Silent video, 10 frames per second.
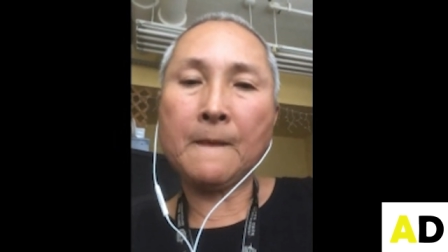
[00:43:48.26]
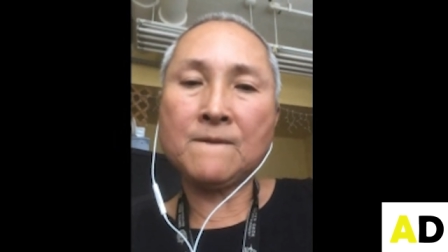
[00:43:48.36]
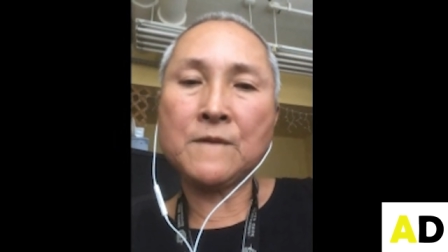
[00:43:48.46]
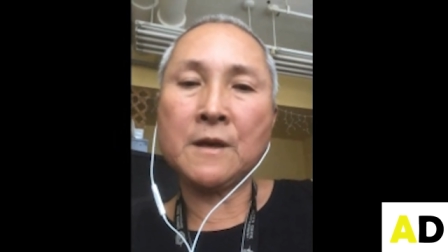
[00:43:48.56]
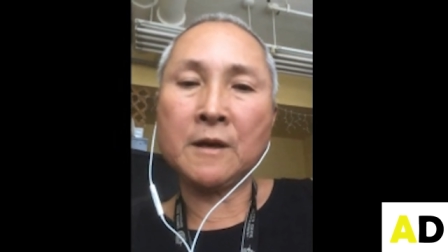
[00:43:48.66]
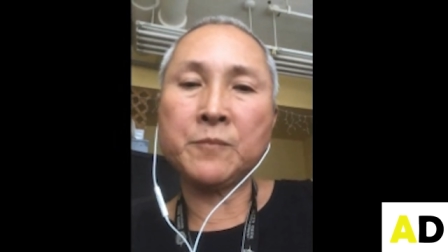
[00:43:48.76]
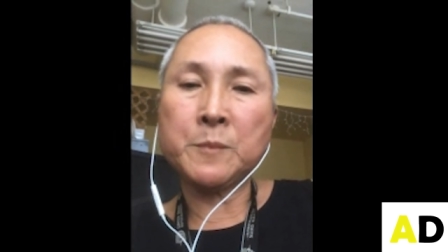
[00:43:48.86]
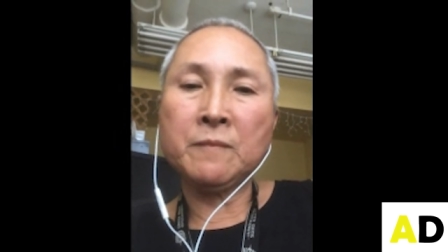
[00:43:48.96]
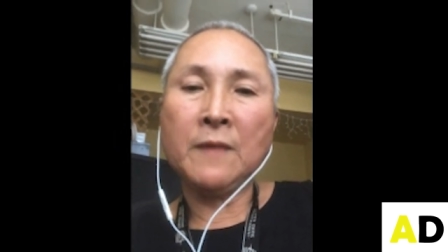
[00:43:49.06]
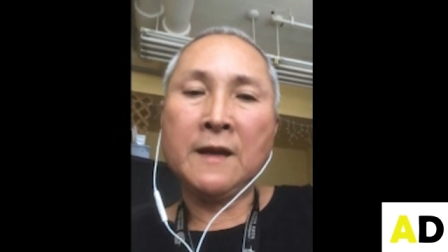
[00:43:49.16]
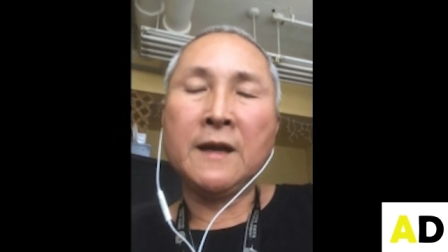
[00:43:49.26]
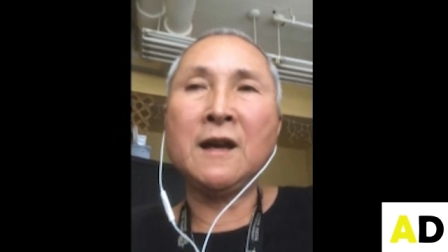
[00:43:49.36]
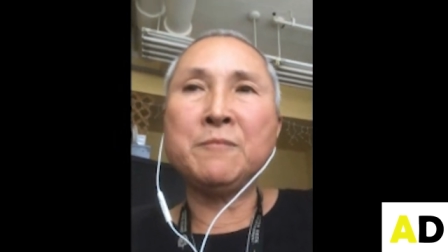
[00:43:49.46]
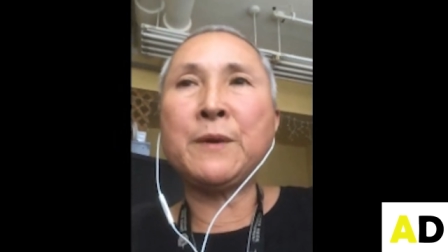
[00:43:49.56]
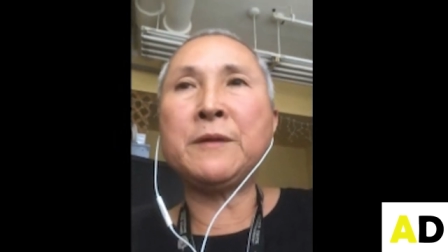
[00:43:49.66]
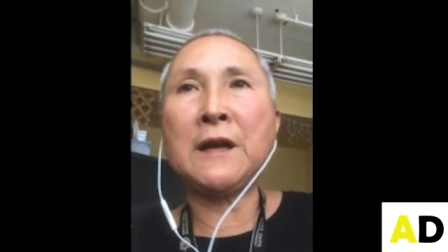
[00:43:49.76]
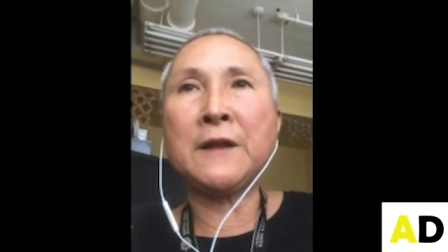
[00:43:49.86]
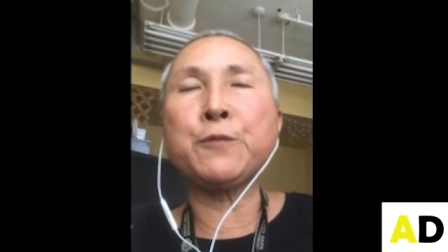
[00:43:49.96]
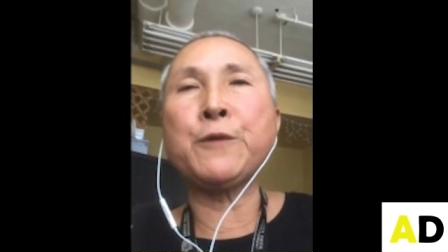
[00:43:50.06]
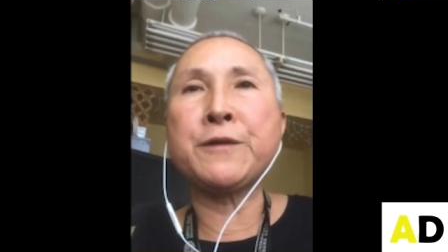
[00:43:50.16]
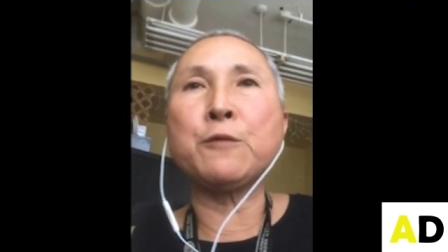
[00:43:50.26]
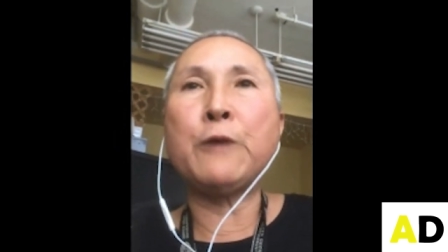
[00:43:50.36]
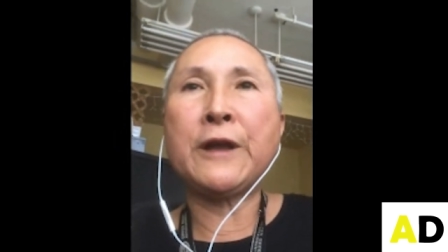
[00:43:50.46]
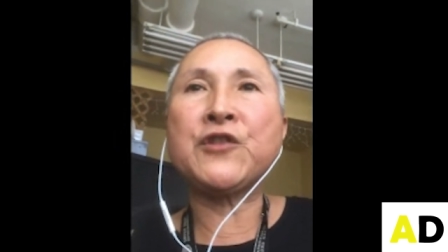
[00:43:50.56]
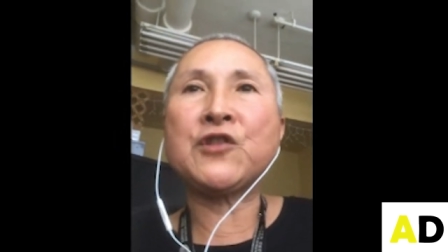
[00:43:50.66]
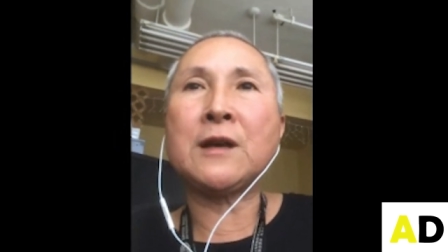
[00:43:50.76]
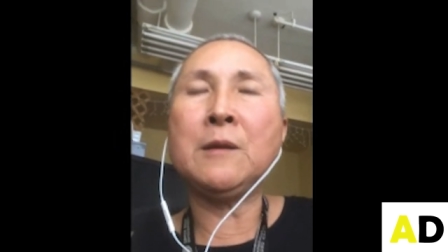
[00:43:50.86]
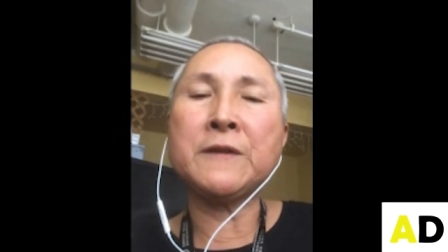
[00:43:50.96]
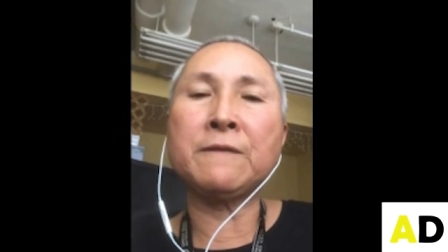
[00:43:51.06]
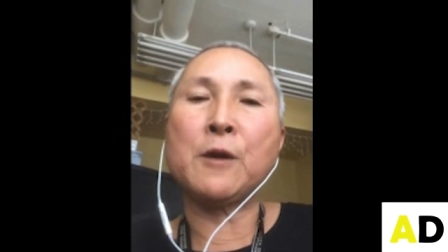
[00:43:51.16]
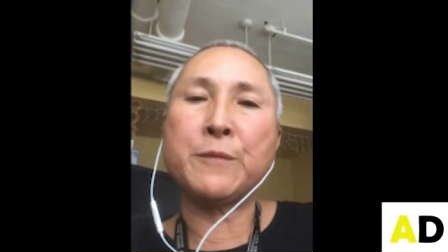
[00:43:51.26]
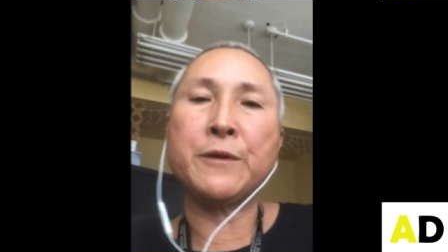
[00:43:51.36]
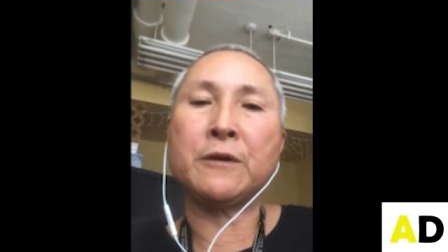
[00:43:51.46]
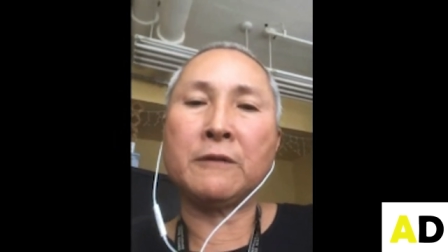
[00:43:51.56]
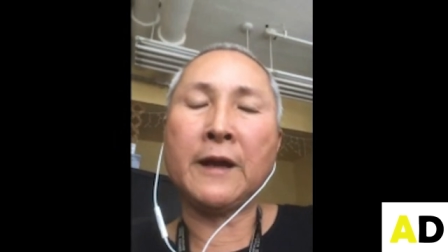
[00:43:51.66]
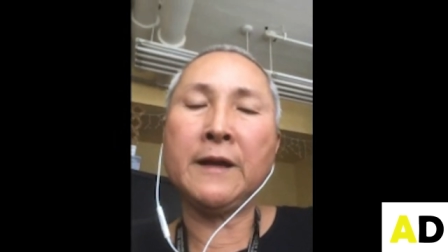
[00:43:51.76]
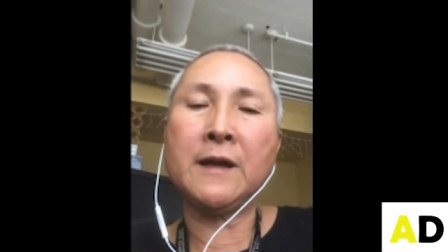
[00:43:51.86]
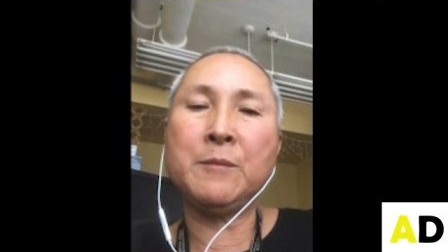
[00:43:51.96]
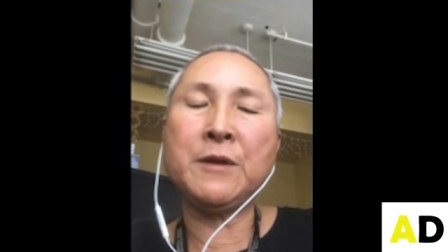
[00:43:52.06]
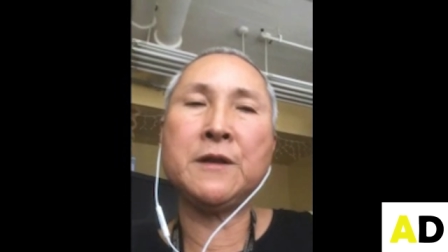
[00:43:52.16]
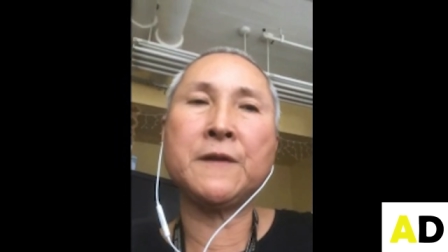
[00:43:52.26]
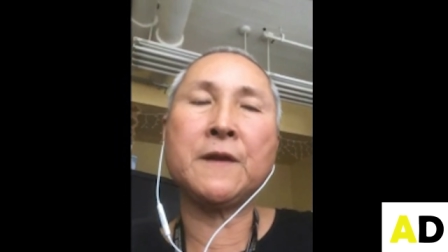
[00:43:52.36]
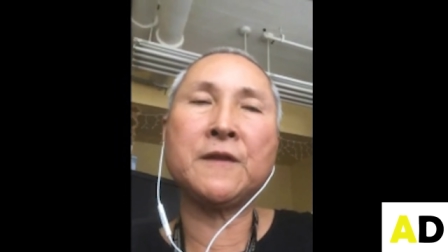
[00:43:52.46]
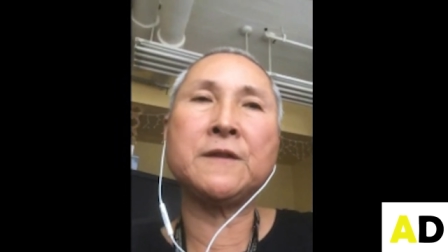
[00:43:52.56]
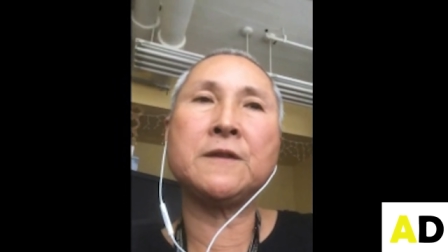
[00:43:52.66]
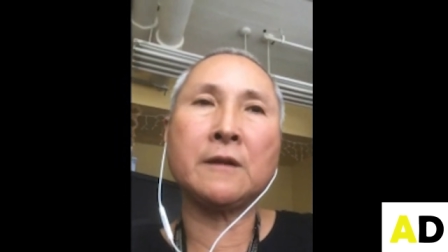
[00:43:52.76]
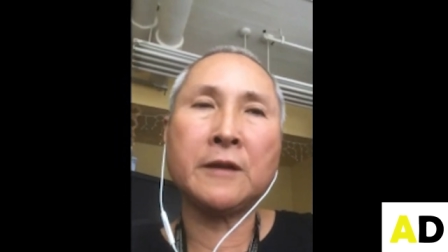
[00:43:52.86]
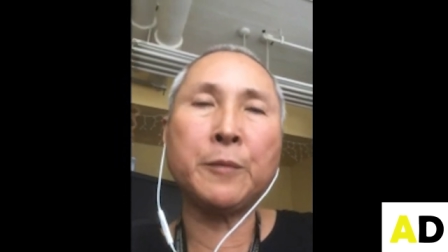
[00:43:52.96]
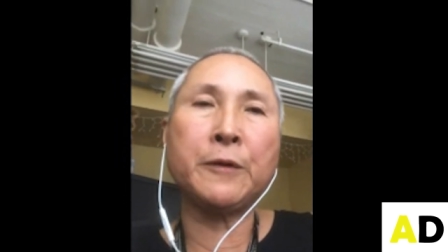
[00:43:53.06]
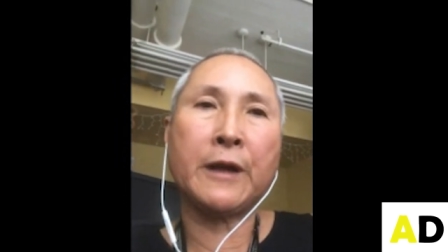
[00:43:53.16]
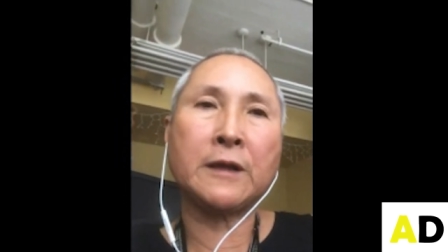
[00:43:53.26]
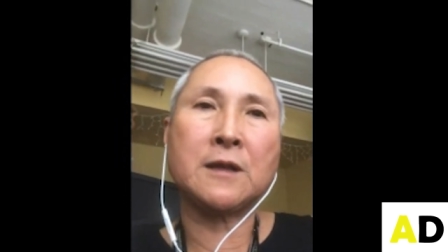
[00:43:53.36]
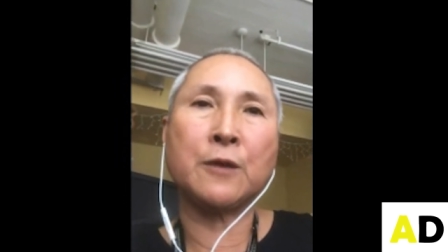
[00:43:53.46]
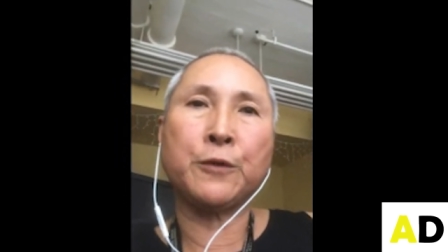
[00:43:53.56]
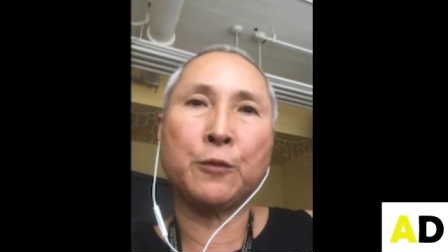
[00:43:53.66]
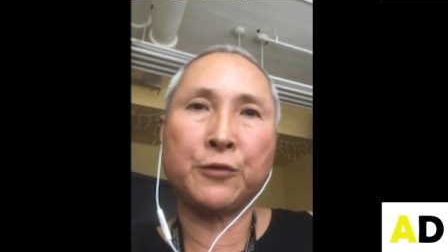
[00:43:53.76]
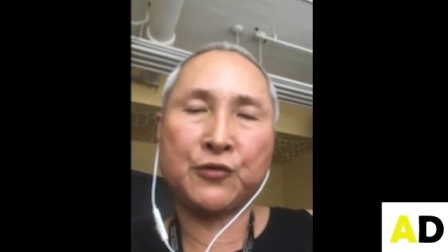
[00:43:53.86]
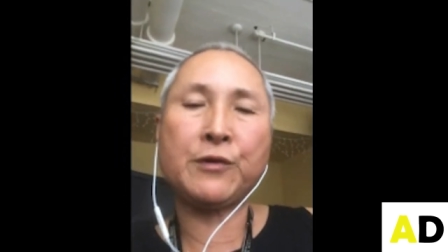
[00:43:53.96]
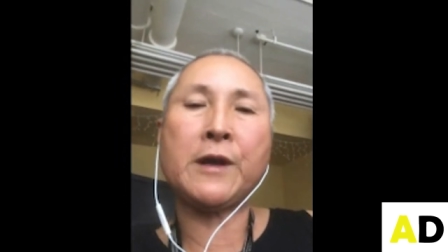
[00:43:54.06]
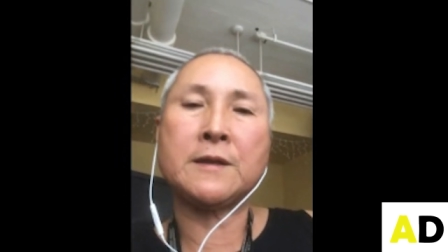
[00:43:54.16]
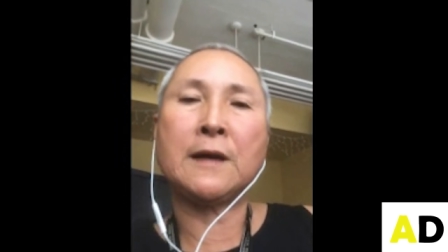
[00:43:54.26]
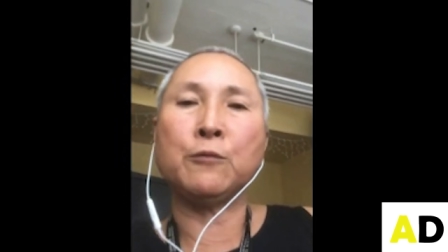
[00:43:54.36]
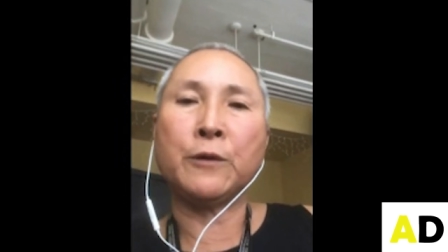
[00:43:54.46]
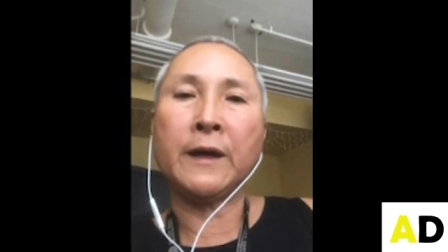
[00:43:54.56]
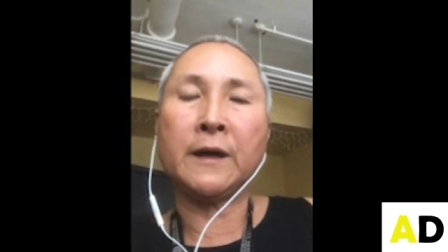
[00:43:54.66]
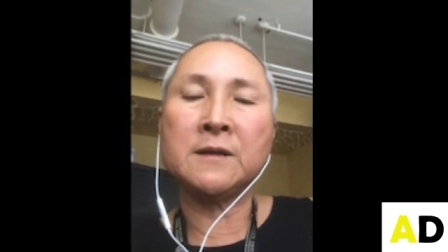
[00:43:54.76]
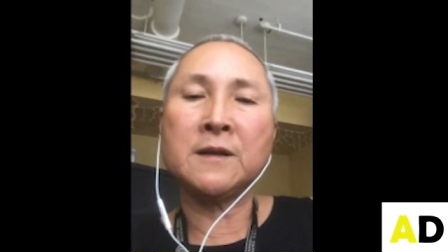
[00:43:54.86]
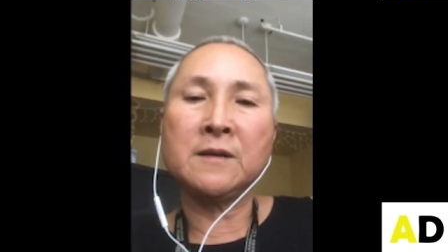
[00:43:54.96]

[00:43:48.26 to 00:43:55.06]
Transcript: Yeah. Yeah. And but that's where the wedge comes from, though, right? I mean, it's deliberate that we're portrayed that way.